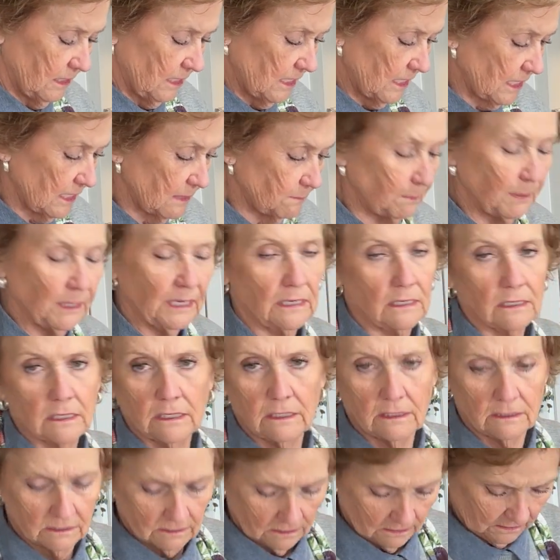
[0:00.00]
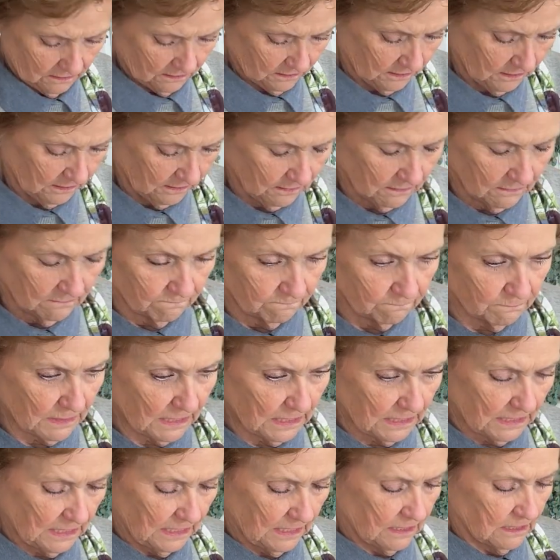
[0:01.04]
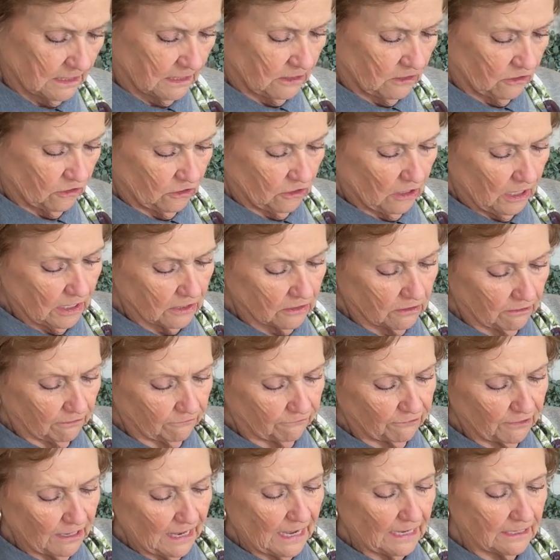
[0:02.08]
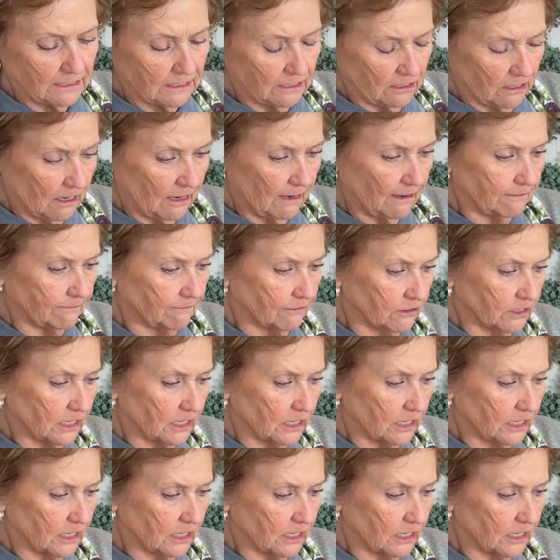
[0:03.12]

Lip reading: Heaping, meaning you're not going to flatten it off.